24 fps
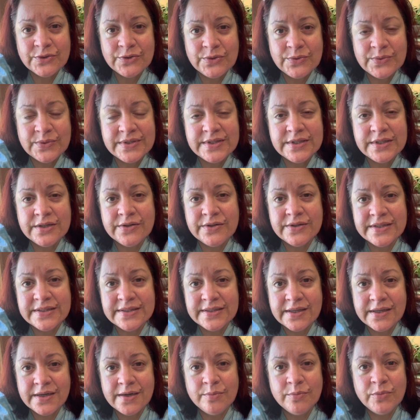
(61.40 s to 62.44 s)
to a series
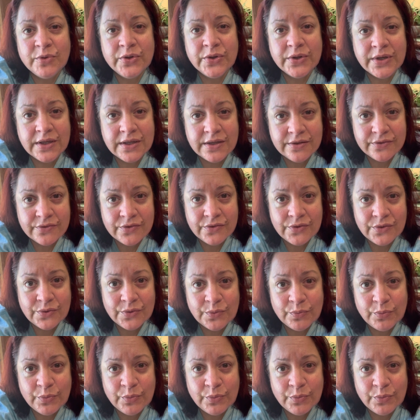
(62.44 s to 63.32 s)
that I'm looking to